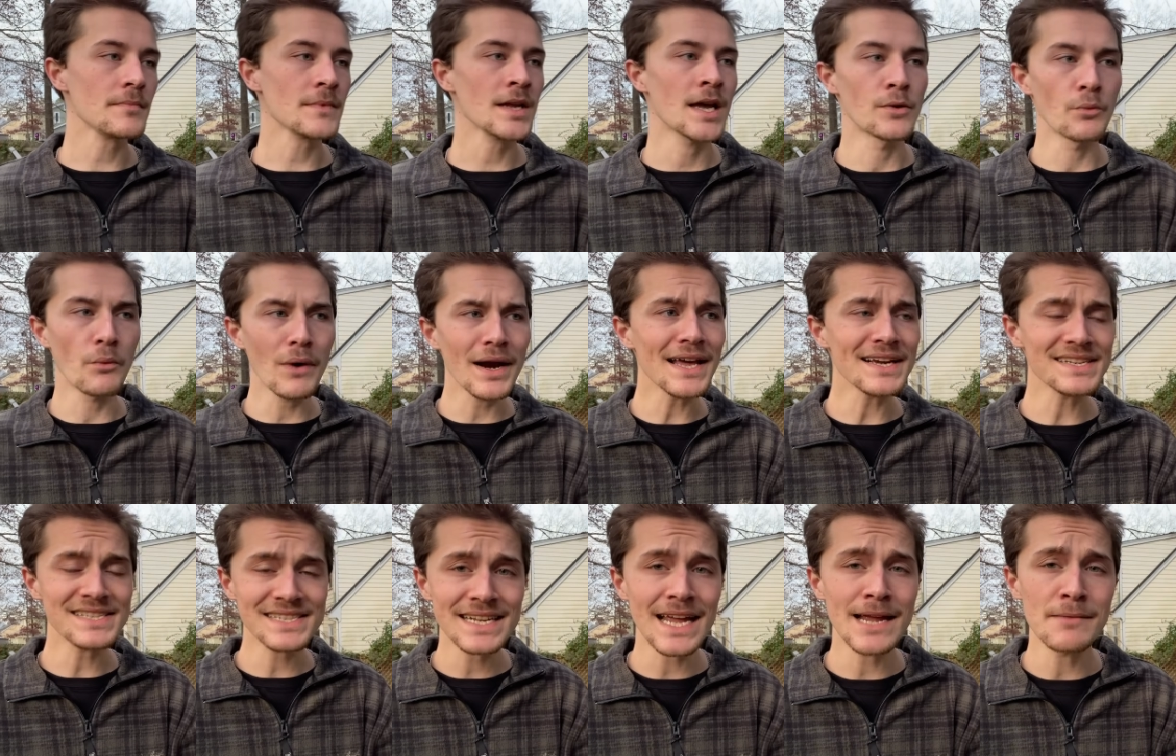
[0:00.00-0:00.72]
And when
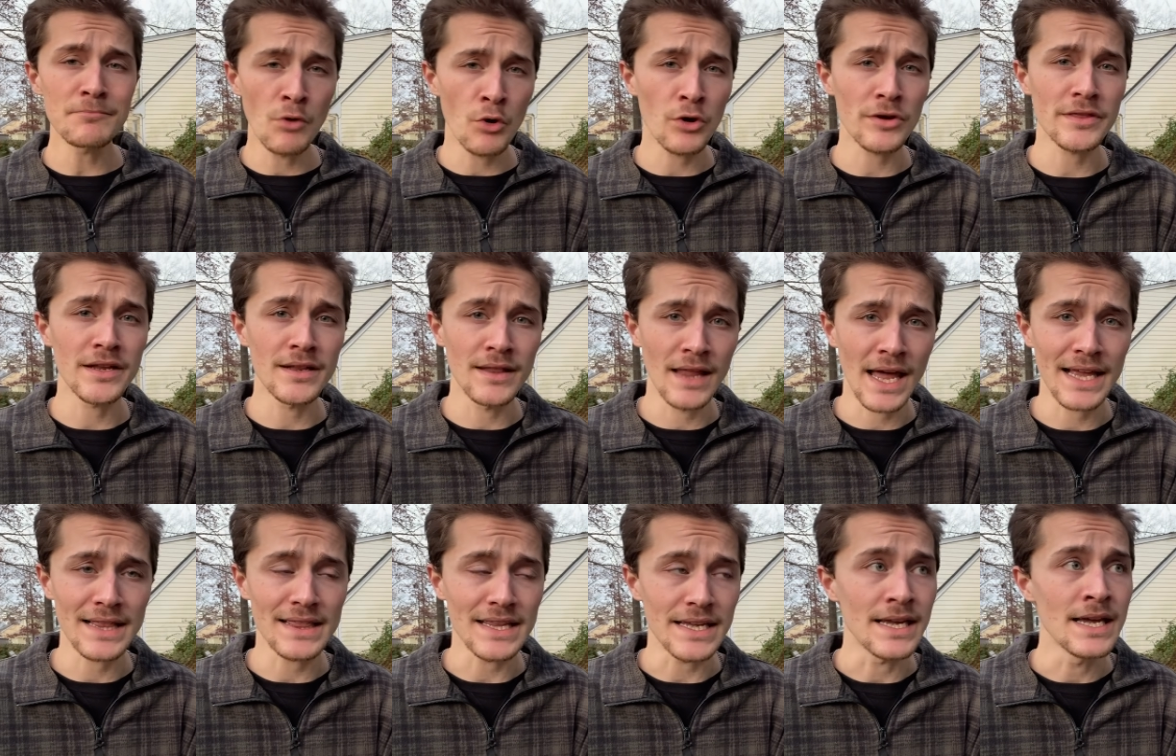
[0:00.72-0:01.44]
I say more than
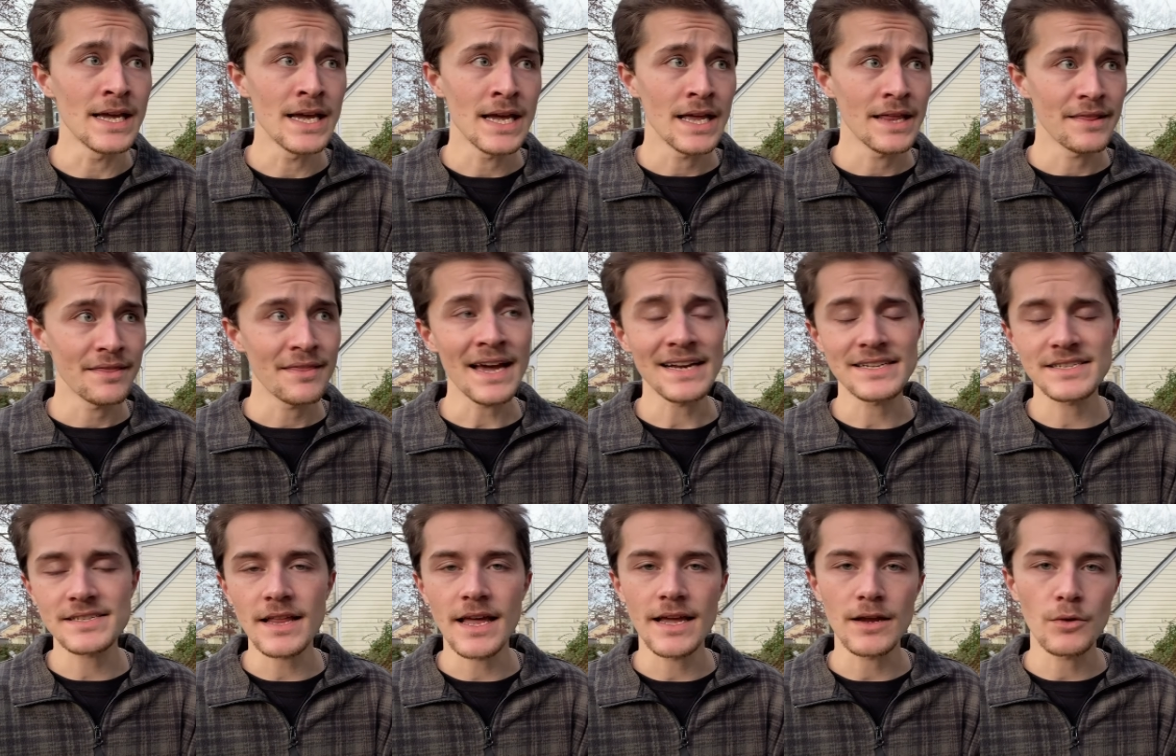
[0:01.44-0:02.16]
likely,
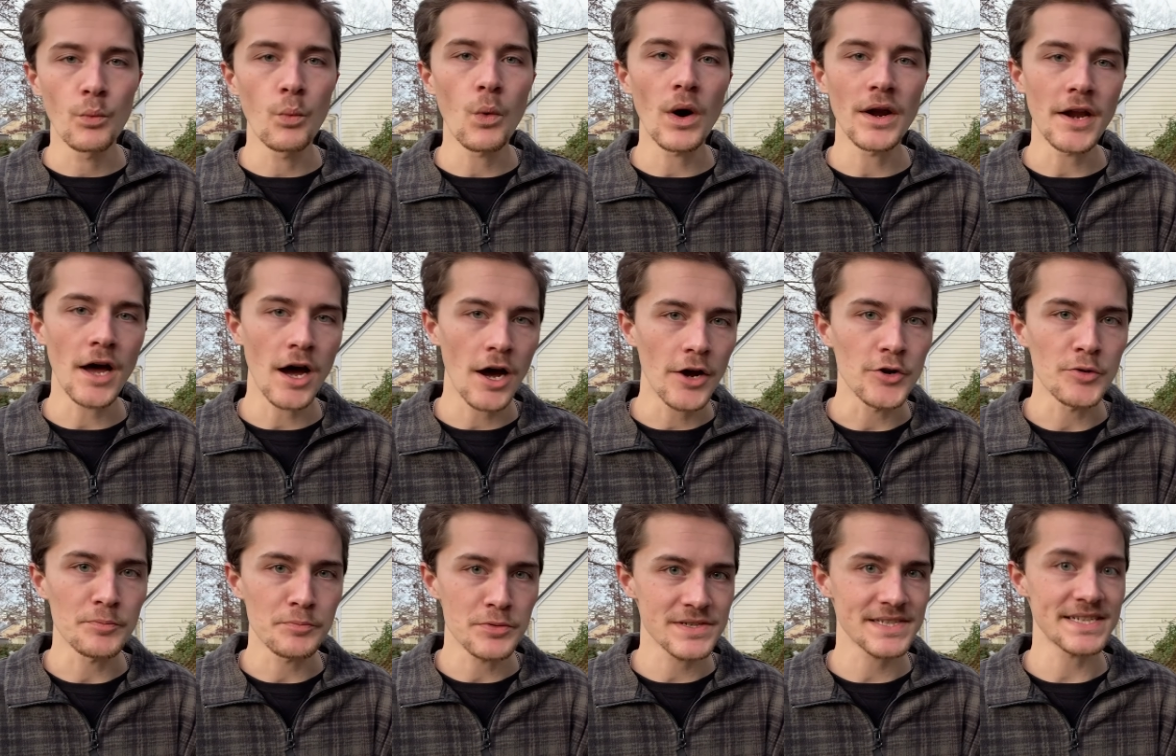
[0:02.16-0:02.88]
that's like
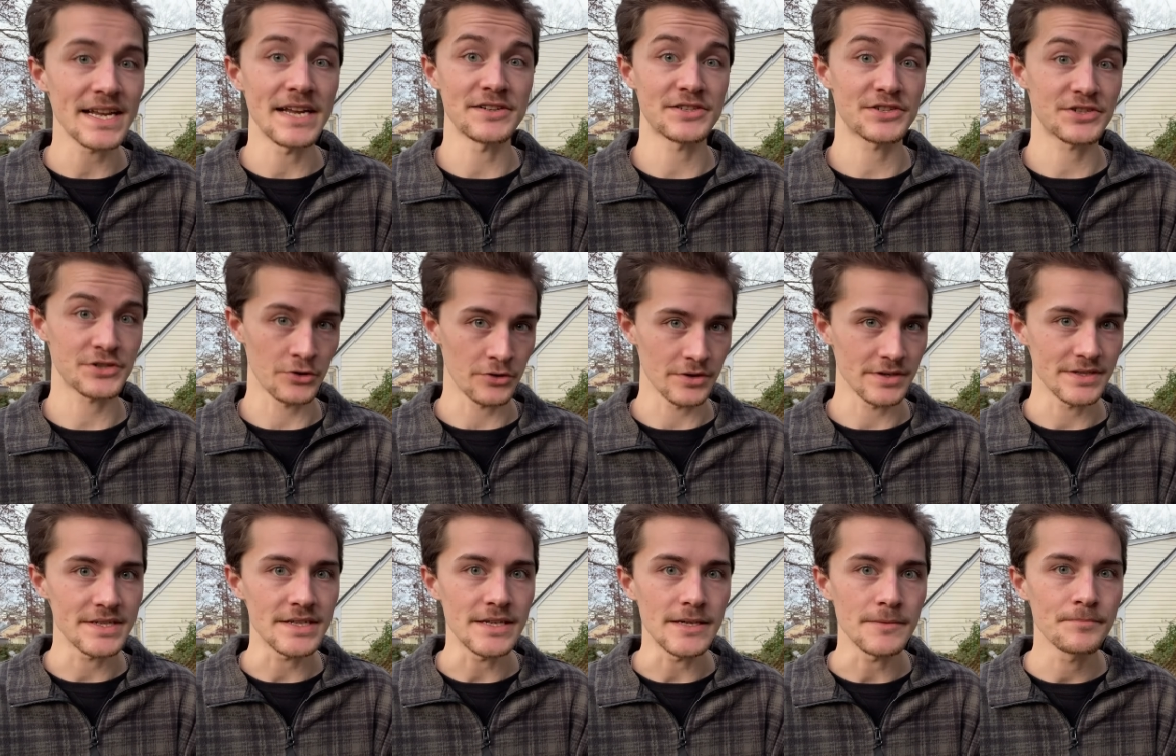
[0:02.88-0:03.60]
100%
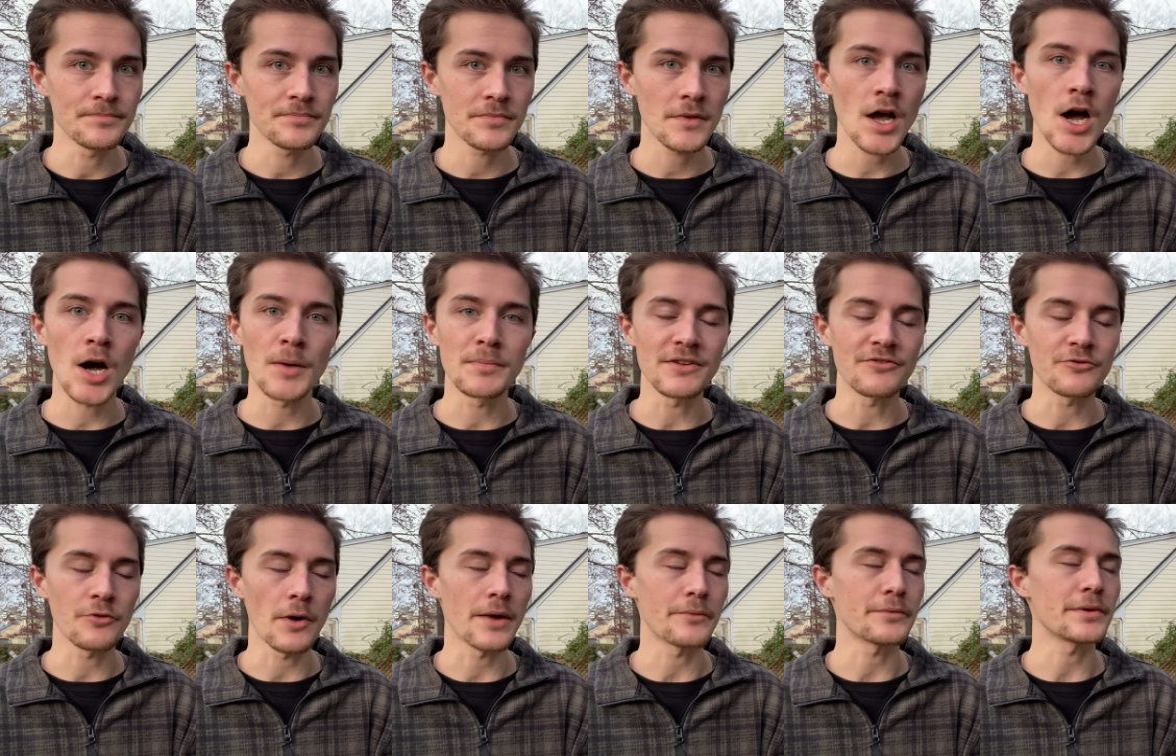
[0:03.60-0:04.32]
certainty. I'll be
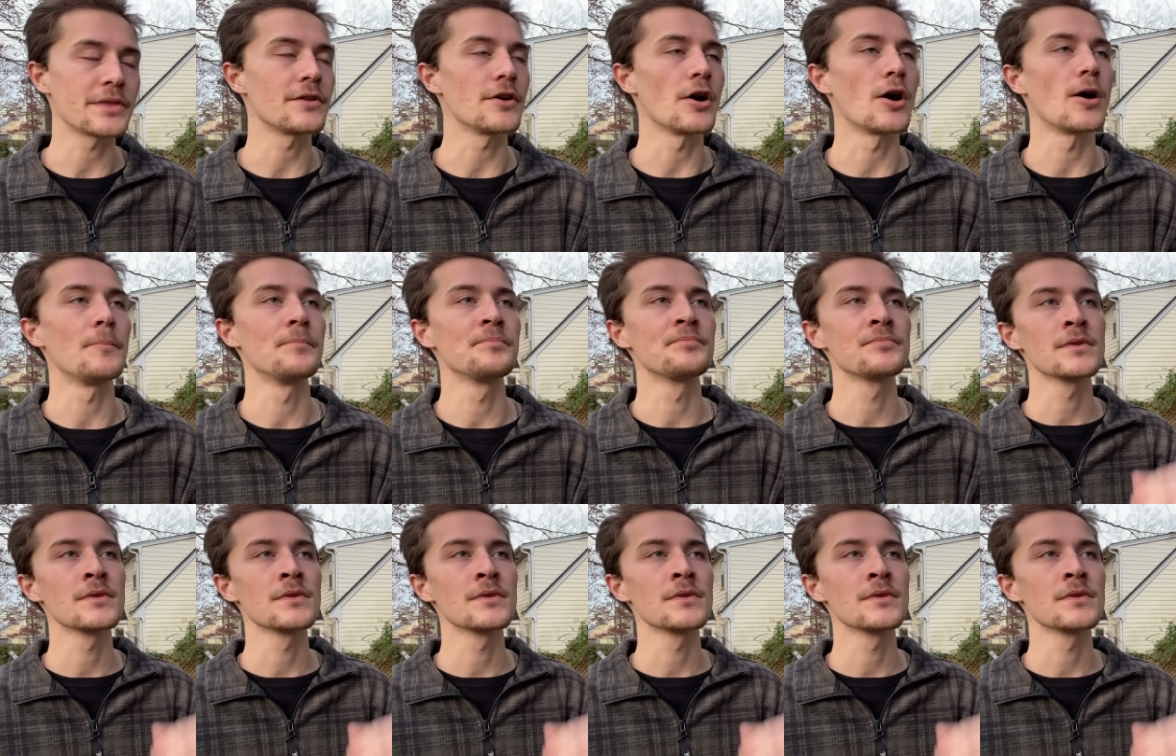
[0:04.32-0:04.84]
frank with y'all.